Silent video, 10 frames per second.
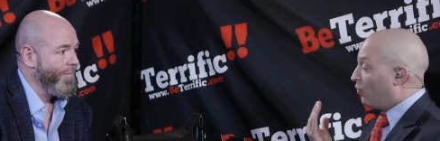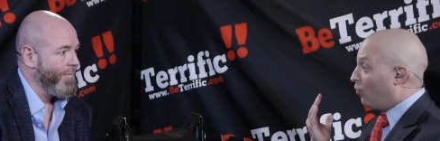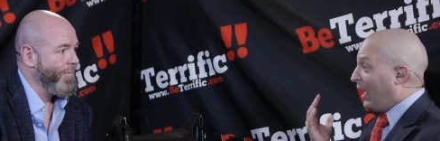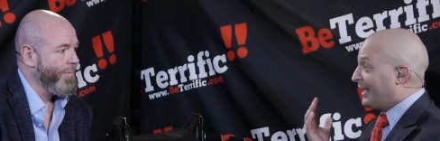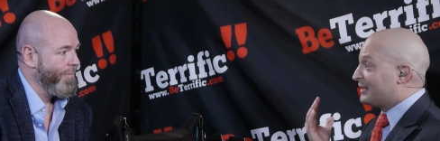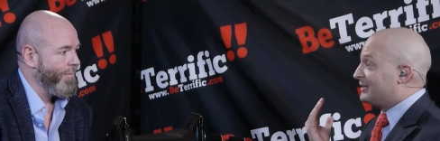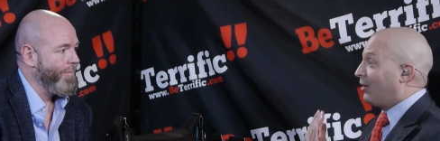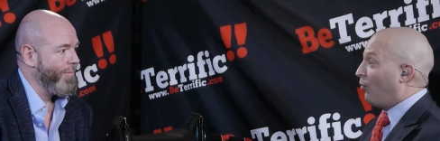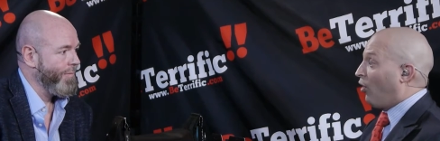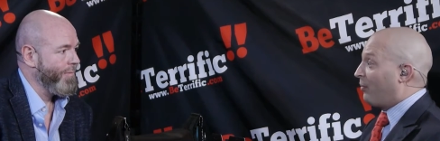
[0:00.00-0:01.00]
Speaker 1: I could sell
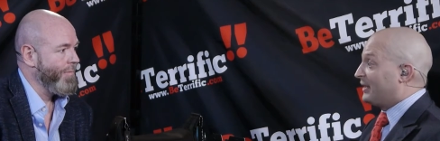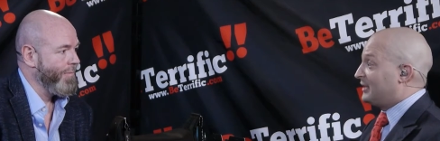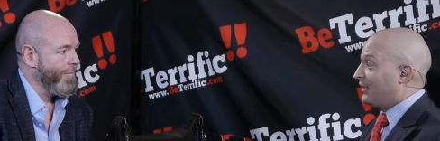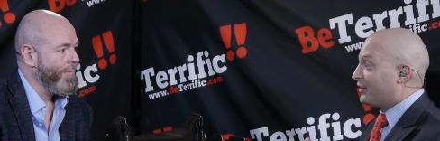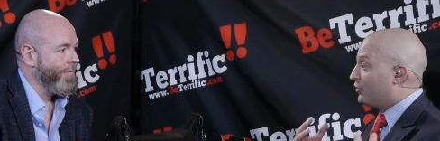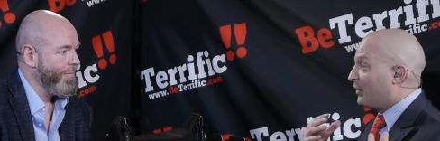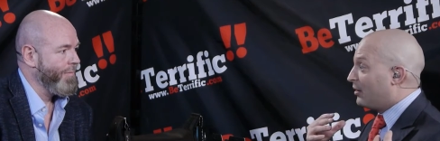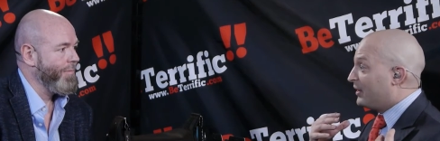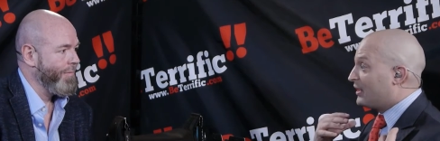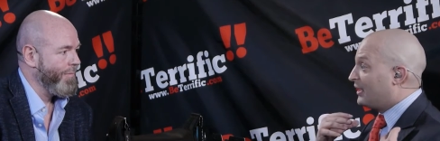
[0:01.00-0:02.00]
more by telling you
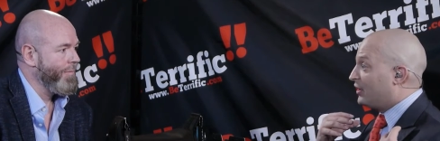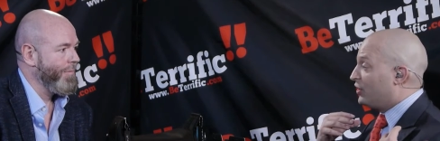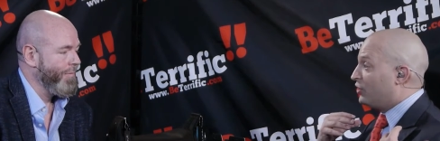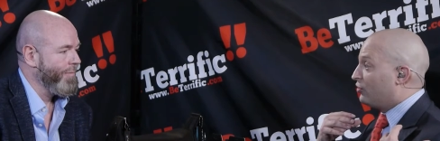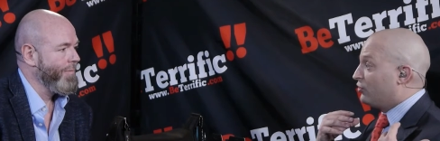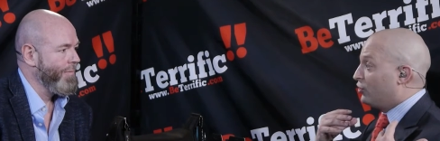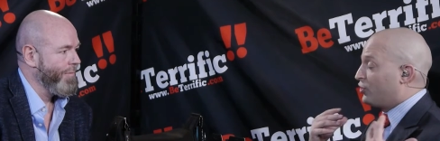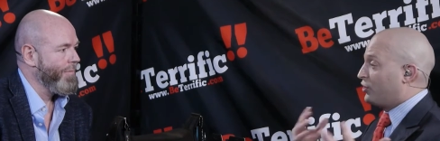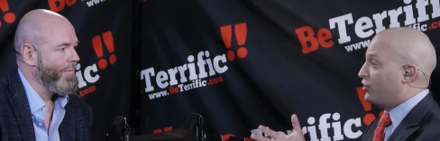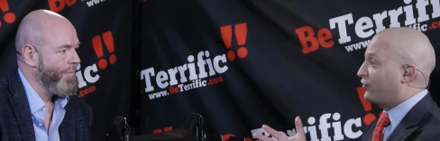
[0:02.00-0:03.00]
maybe that you, you
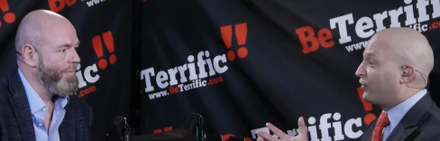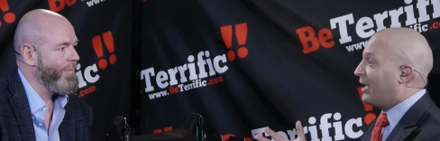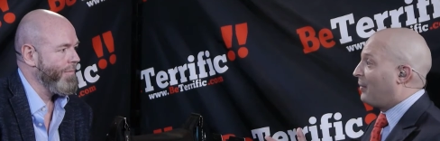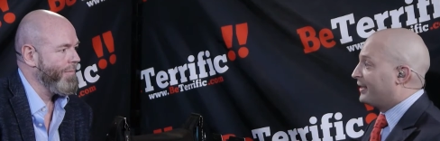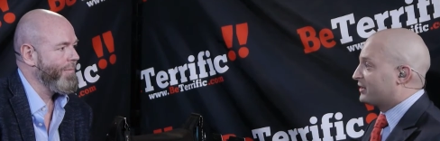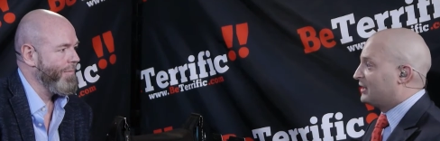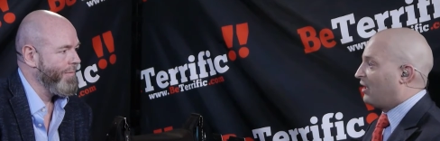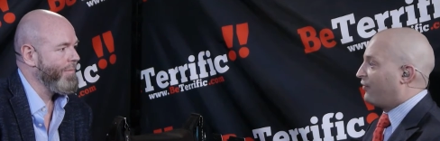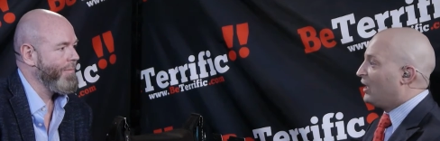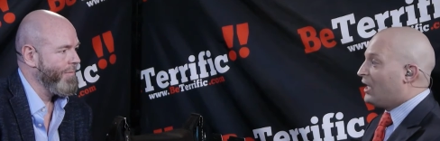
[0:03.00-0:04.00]
should just fly by
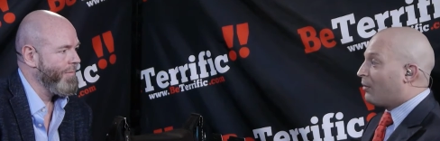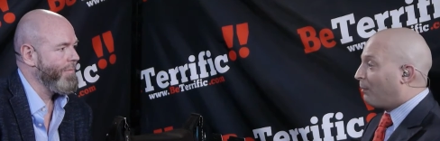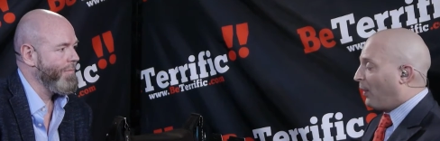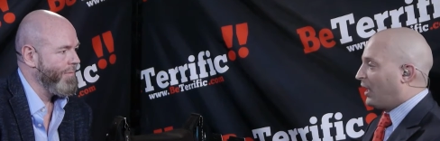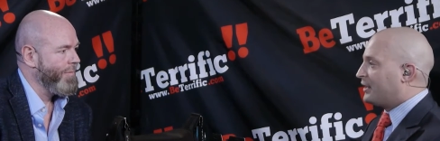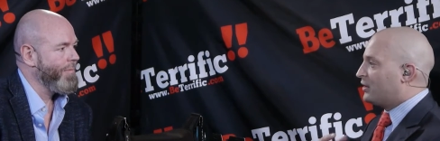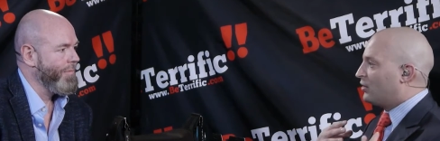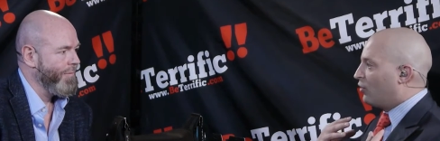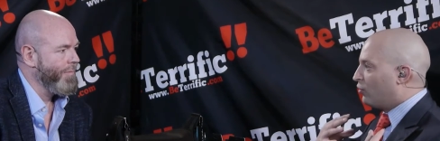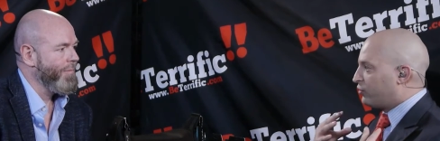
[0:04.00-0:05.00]
yourself, but
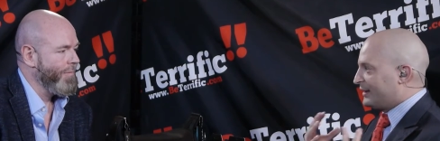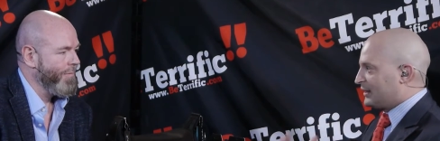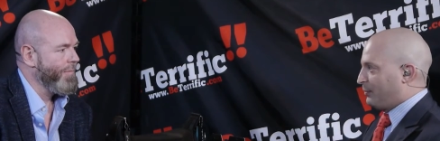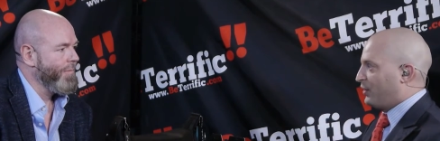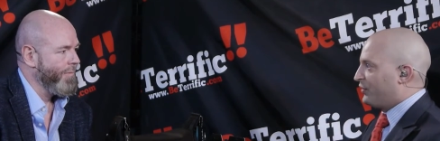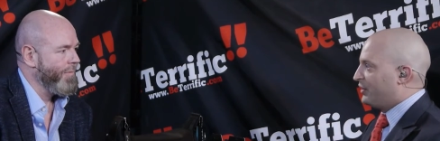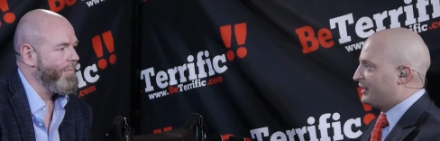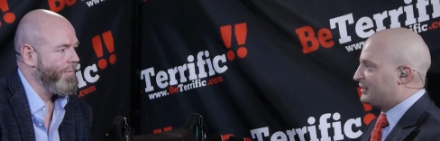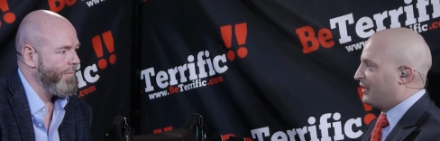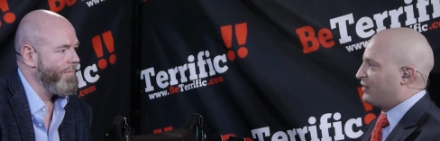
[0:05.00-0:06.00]
let's build in
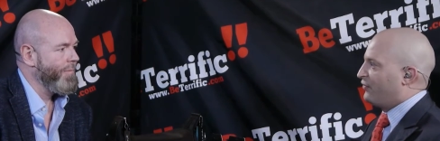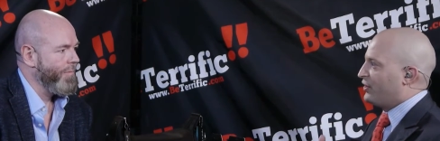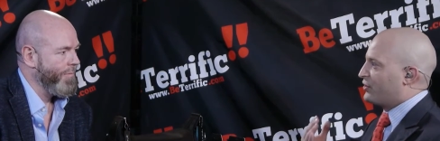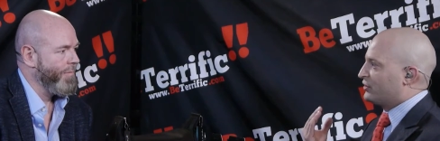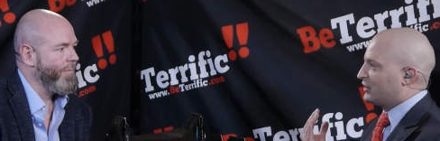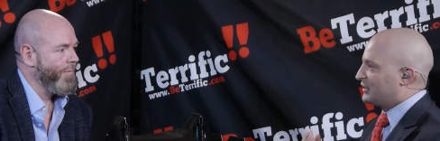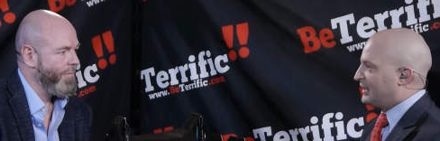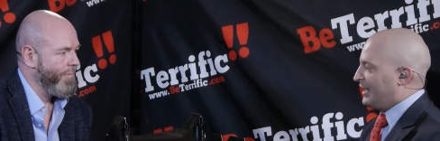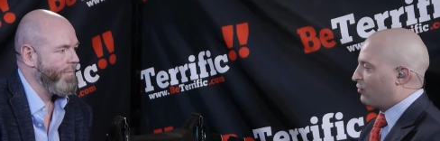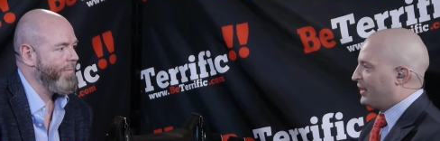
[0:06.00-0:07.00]
these safety features, let's
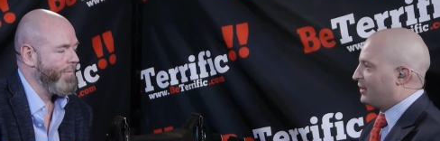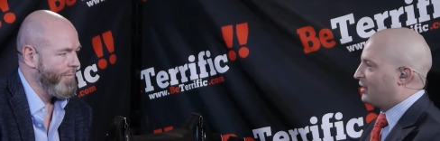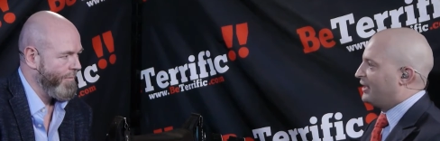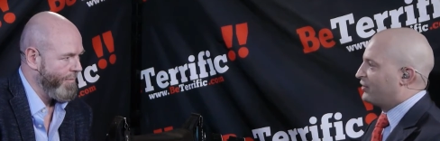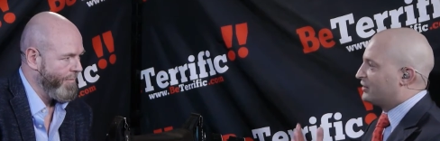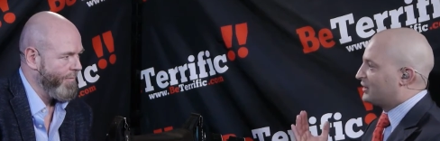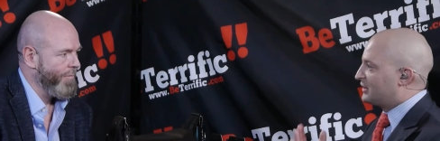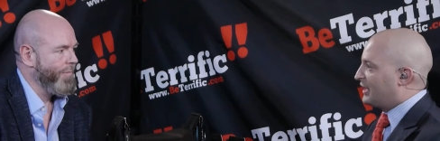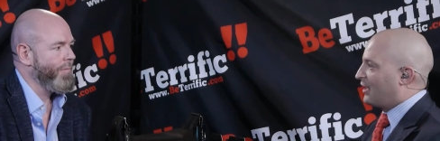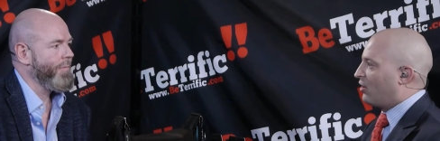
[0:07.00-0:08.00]
get regulations,
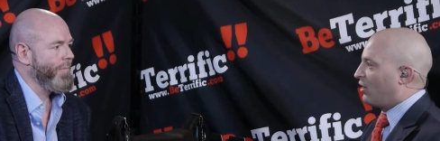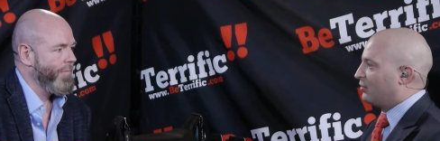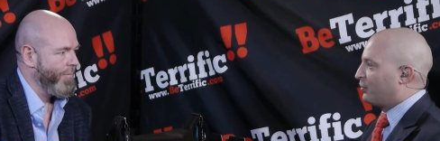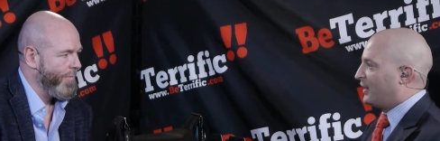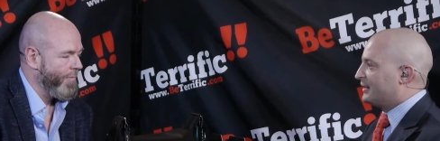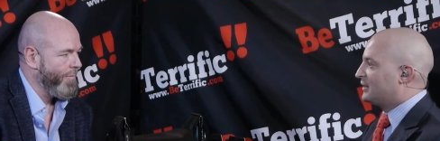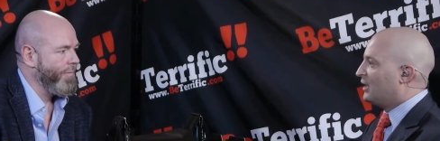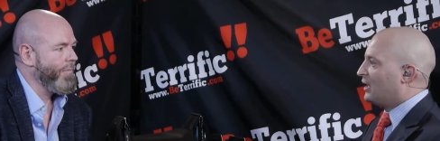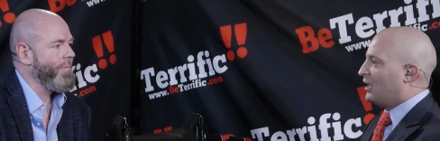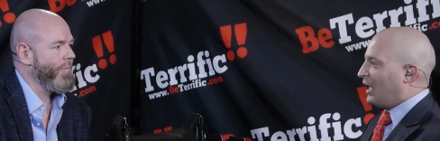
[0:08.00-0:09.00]
let's get it all in place,
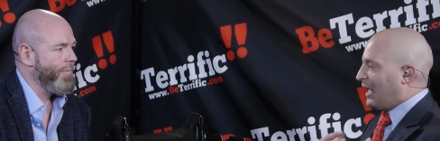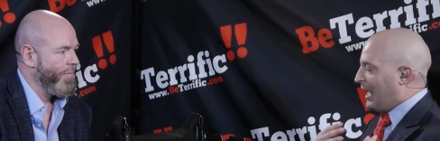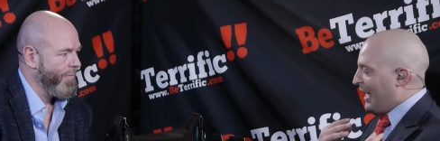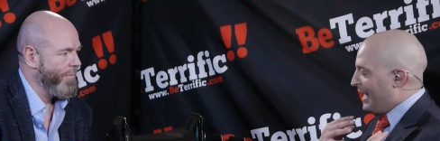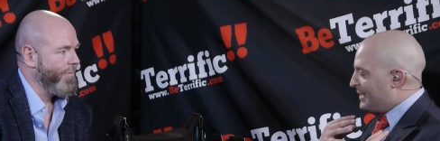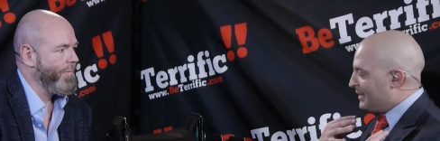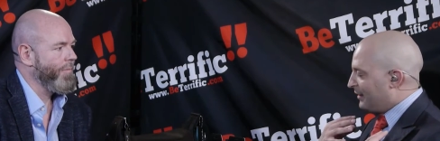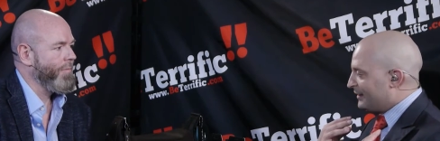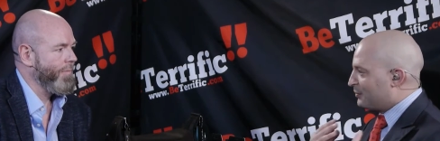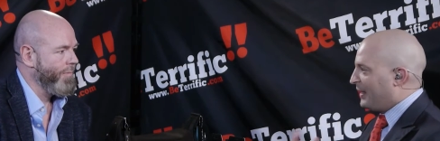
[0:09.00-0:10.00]
and
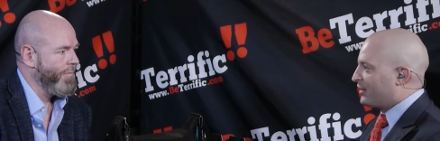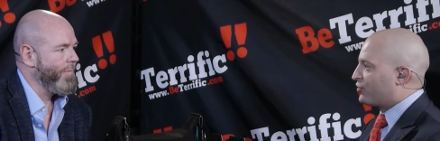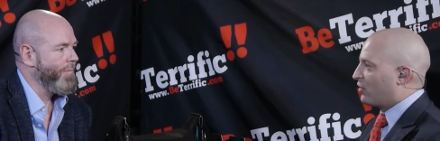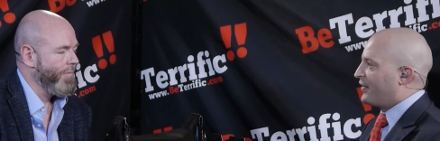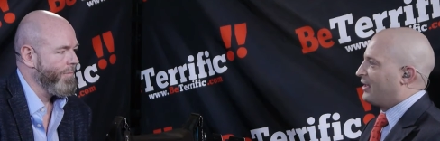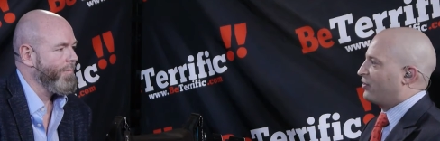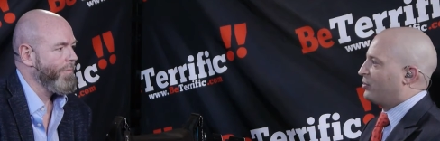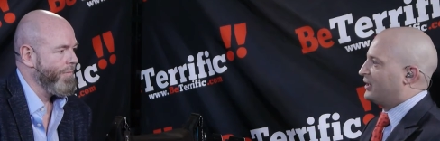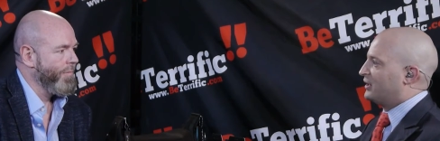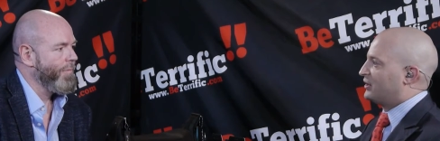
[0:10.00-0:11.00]
let's make sure that
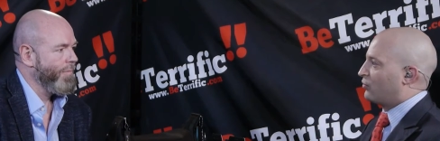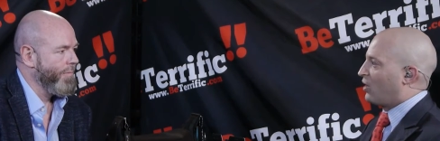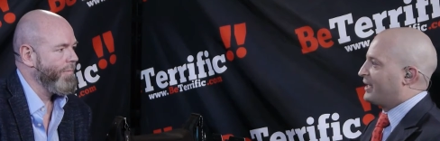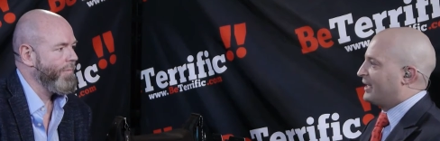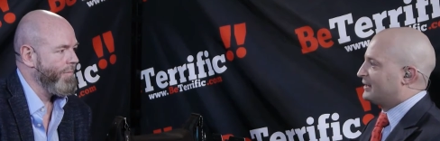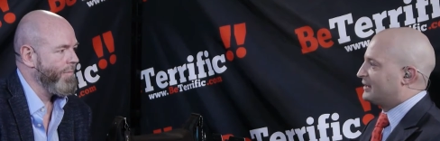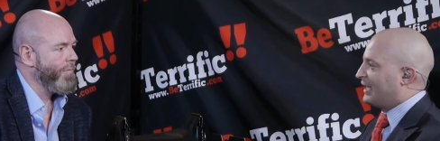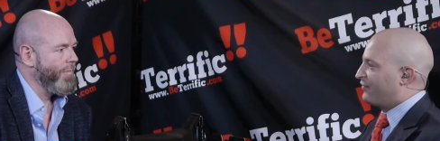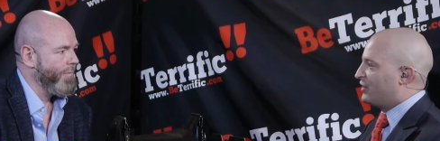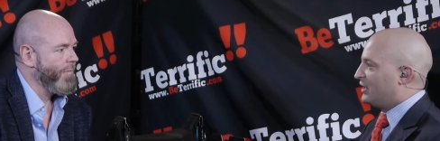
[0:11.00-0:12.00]
everybody does it right and
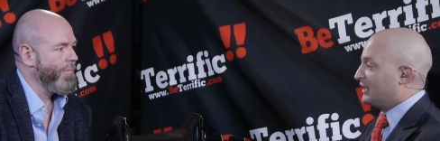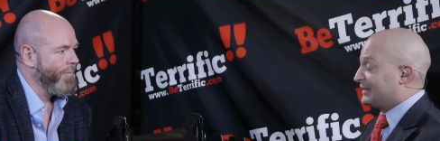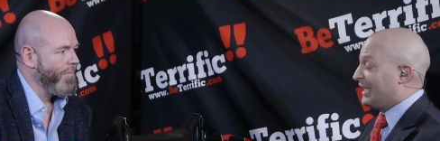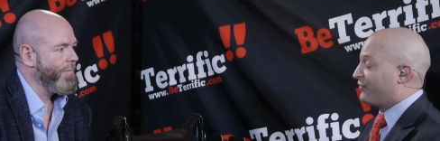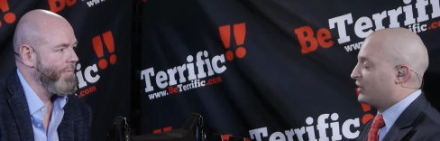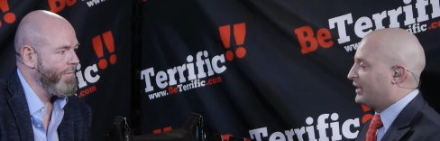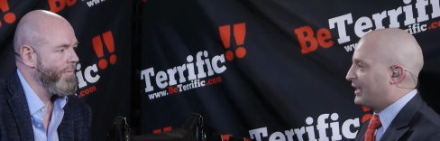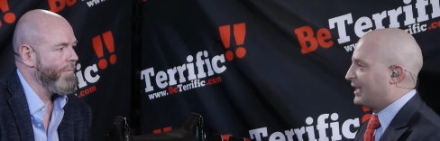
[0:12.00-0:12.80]
safety, safely, and I